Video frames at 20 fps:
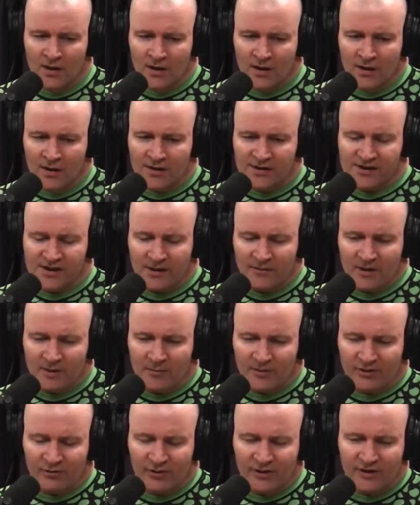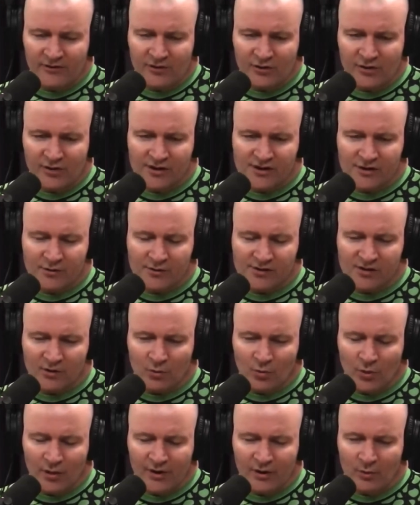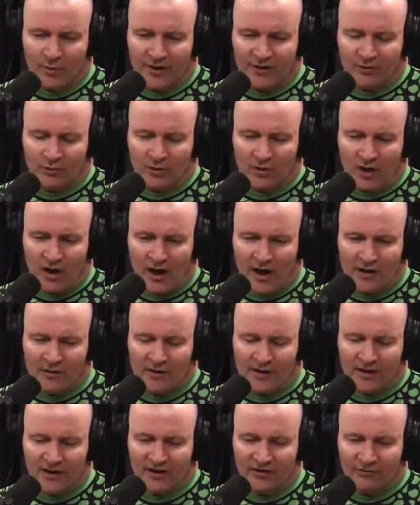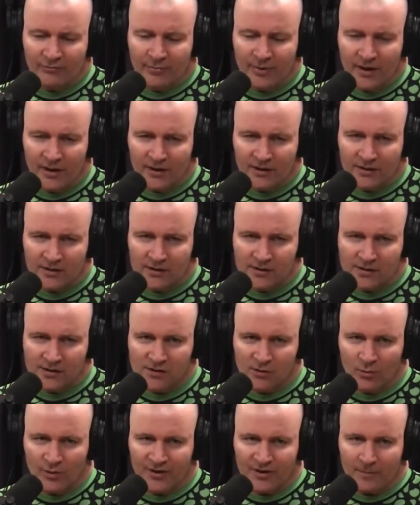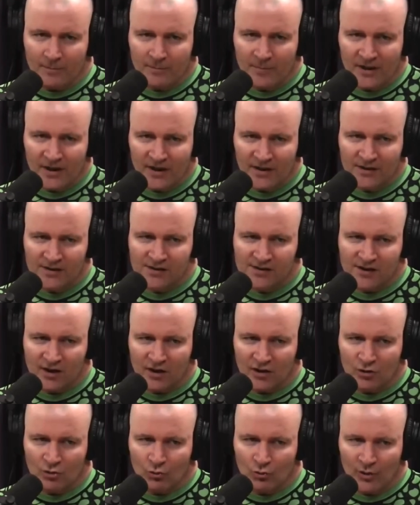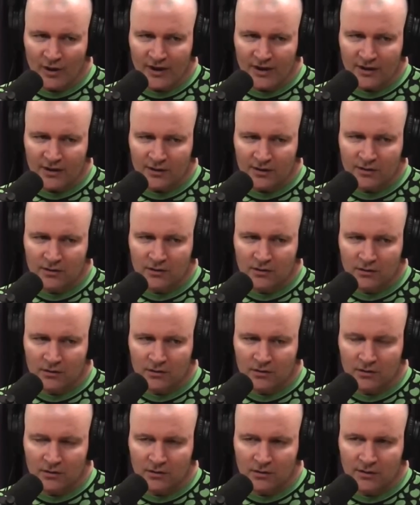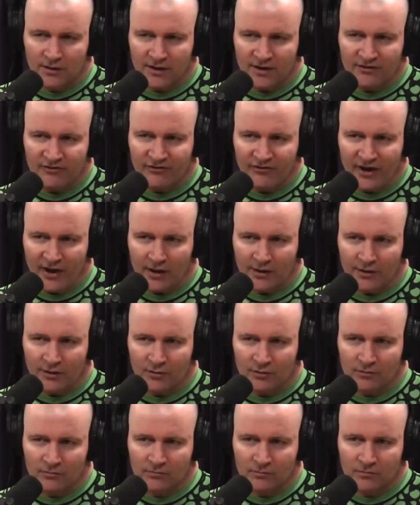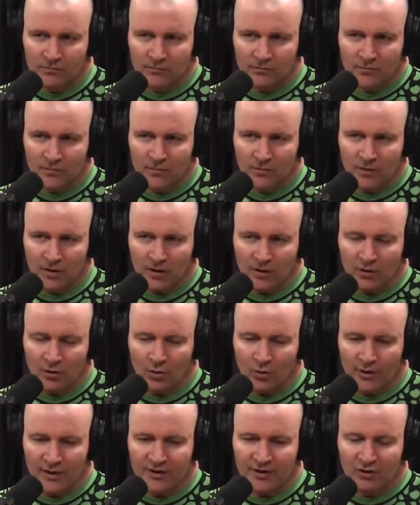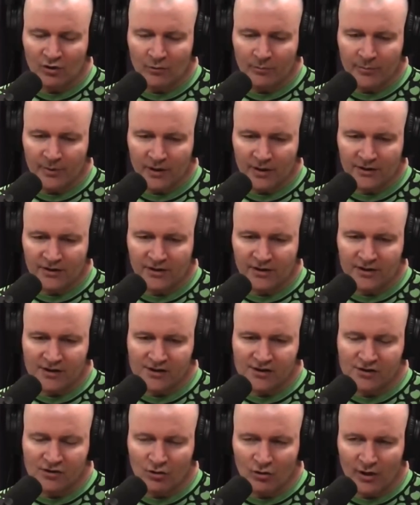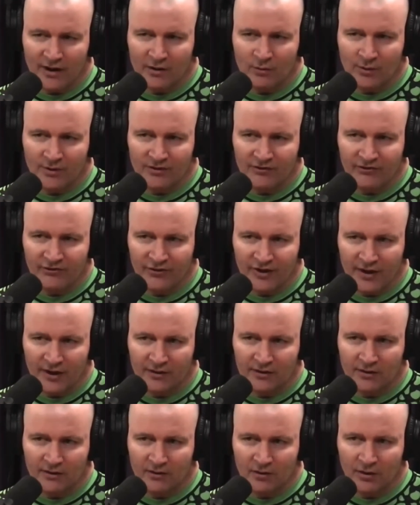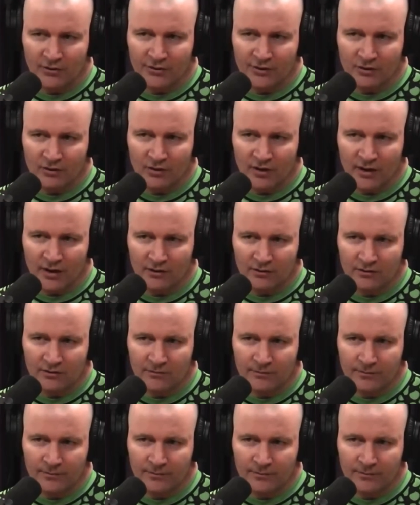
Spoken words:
Step number 3 of Jiu-Jitsu is to work your way through a hierarchy of pins where the pins are graded in value according to your ability to strike with effect on the ground.